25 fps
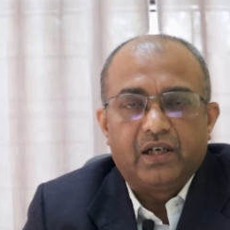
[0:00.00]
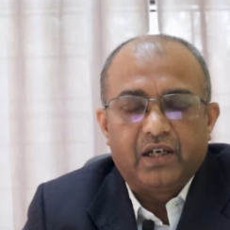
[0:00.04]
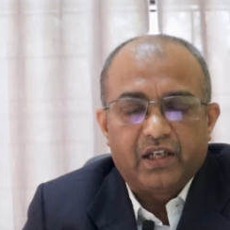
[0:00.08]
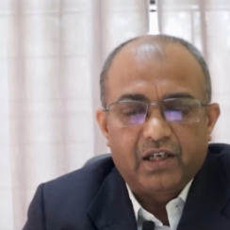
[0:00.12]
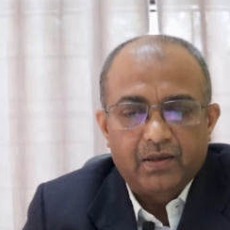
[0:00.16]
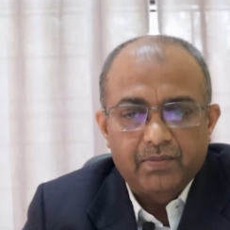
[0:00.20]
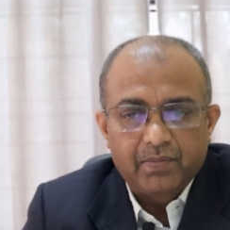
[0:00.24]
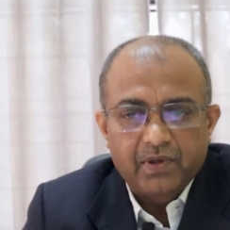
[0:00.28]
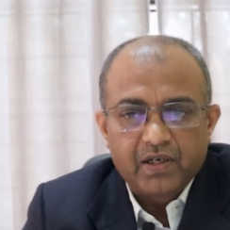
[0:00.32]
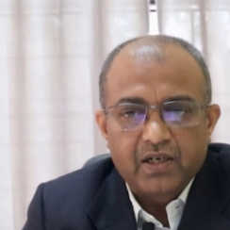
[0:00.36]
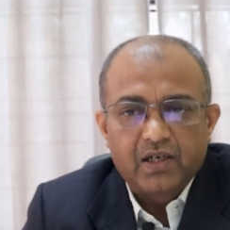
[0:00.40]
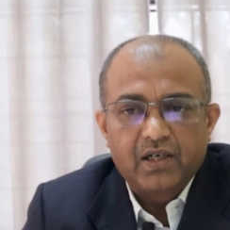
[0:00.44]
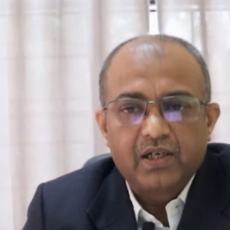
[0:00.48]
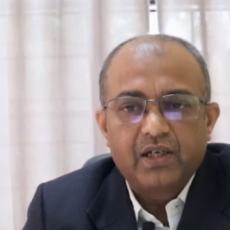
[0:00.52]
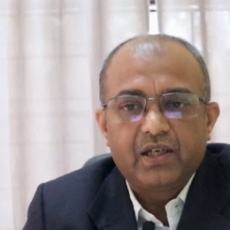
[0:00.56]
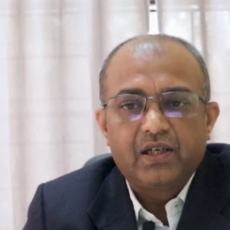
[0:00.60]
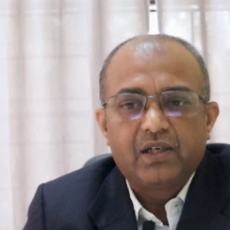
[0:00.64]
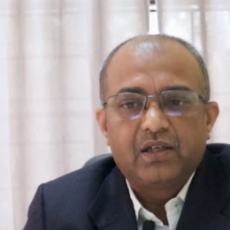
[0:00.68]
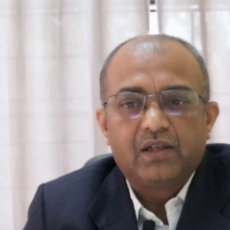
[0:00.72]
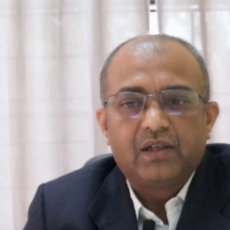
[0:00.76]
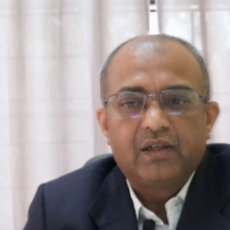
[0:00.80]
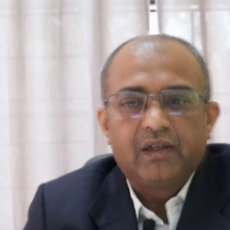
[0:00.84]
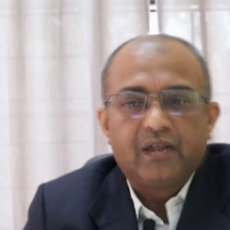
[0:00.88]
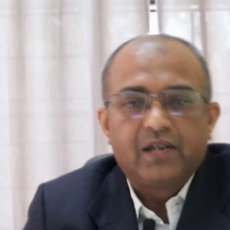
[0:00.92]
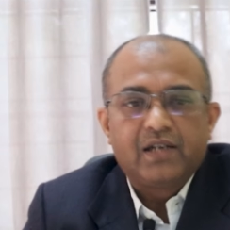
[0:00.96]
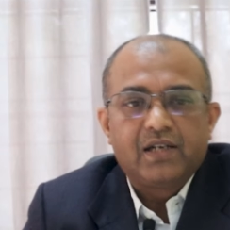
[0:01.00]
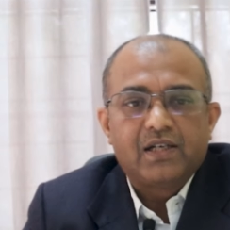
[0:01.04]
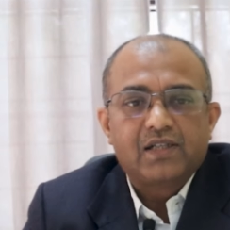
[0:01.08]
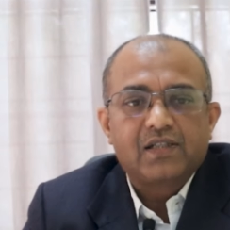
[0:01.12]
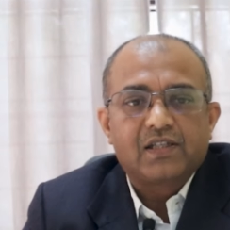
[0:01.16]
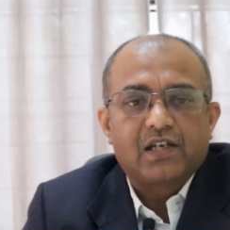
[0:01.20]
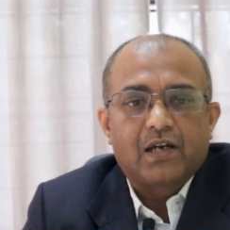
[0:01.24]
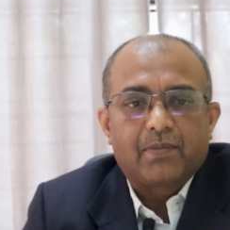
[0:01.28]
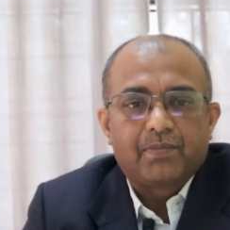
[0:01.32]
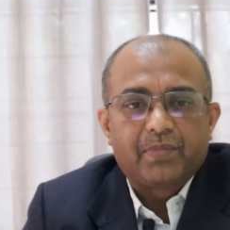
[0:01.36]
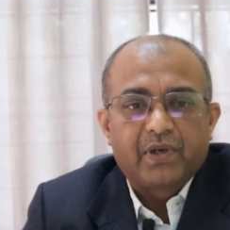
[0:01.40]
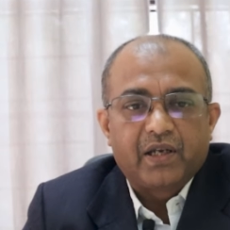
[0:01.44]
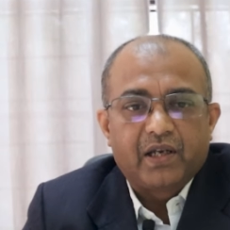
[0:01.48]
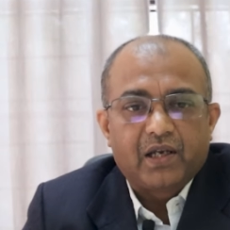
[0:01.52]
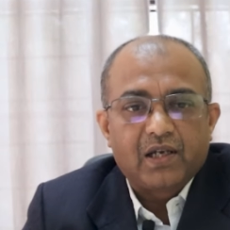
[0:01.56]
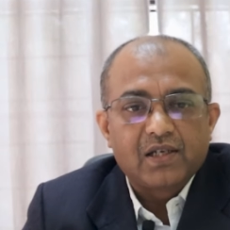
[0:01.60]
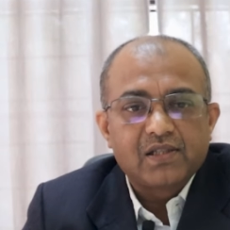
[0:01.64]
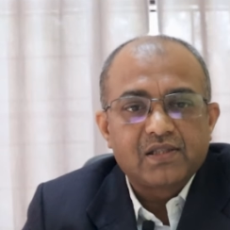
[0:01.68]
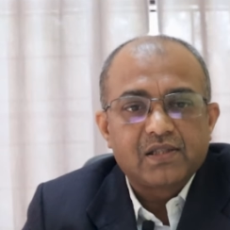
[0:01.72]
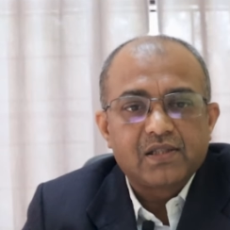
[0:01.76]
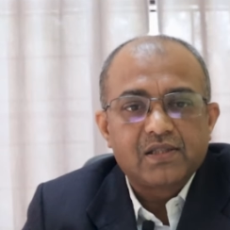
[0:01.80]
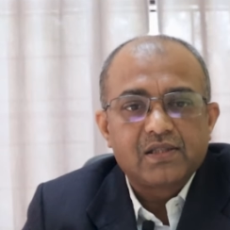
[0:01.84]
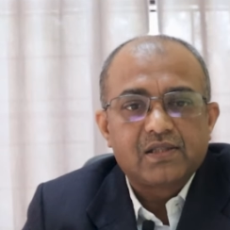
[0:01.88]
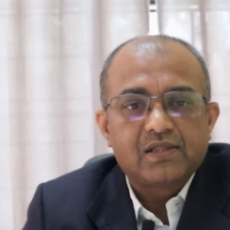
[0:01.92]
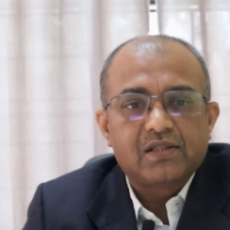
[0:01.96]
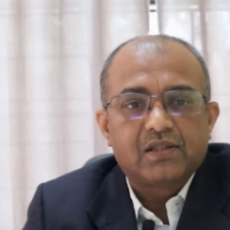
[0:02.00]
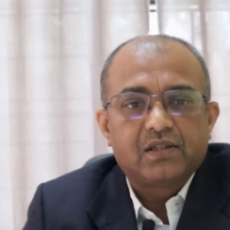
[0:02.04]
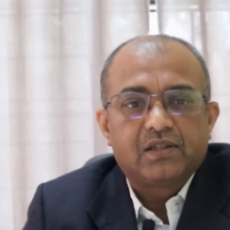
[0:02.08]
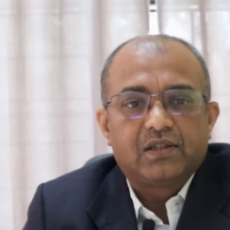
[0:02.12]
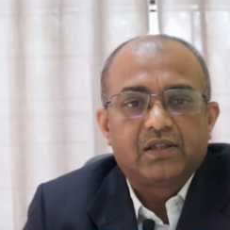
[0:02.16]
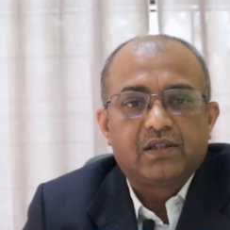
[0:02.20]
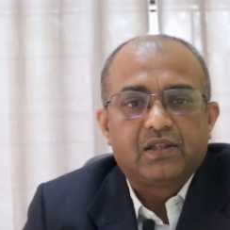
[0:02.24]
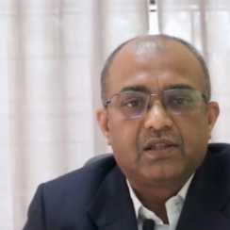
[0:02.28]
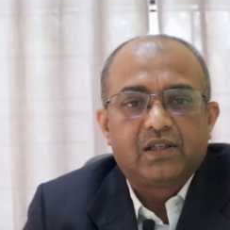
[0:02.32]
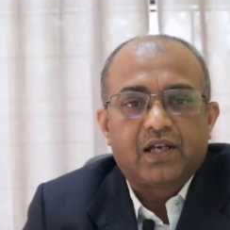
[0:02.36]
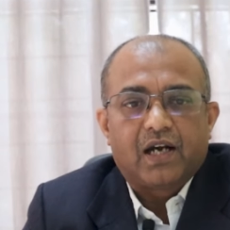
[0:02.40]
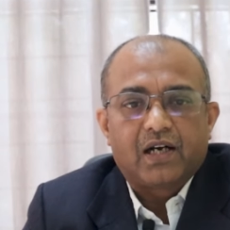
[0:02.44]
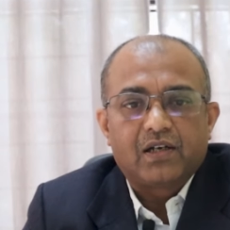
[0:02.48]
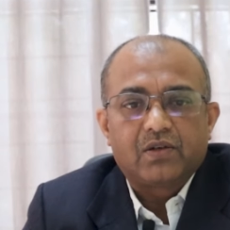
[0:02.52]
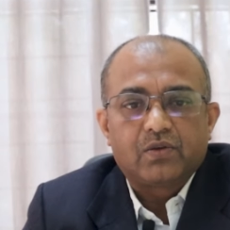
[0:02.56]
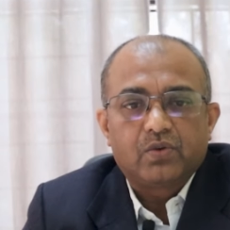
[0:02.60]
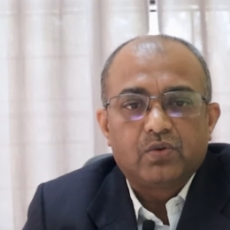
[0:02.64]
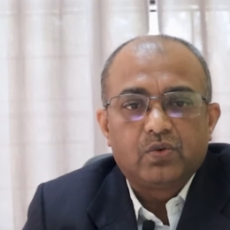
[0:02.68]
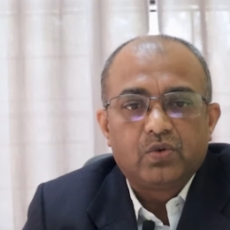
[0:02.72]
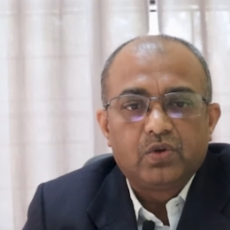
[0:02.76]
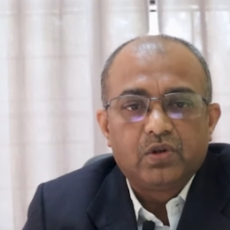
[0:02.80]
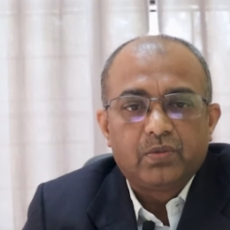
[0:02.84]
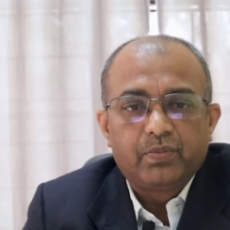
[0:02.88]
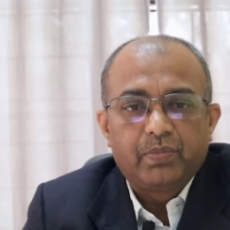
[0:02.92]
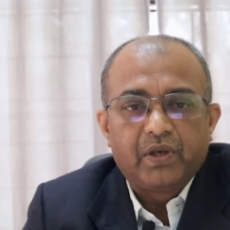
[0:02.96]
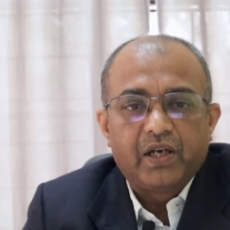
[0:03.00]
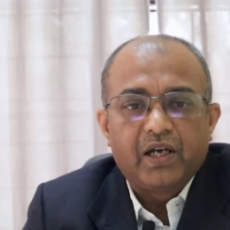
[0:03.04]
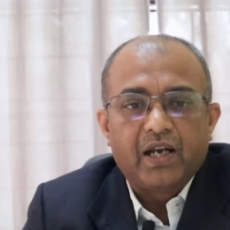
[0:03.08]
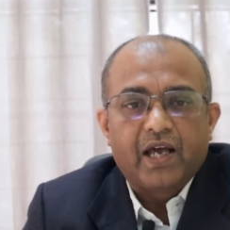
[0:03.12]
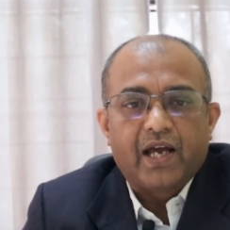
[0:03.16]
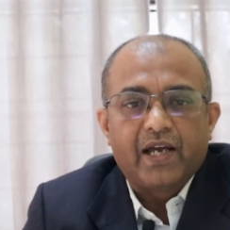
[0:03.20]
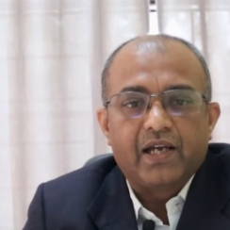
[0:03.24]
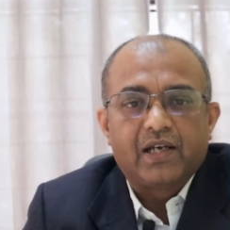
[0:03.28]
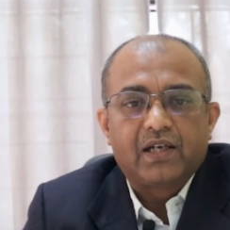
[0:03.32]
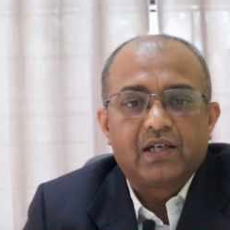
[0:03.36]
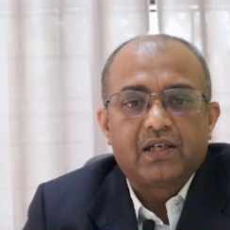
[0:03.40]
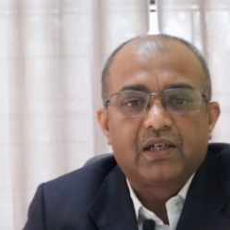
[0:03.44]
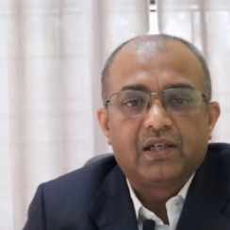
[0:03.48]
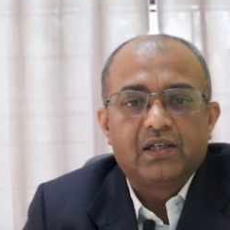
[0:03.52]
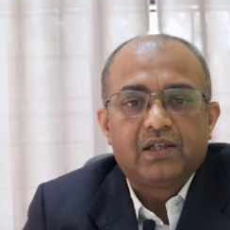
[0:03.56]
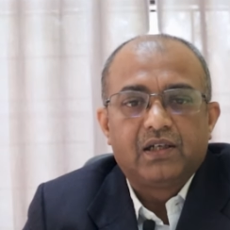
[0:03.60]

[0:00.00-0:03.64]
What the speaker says: deep learning, and its applications that would be like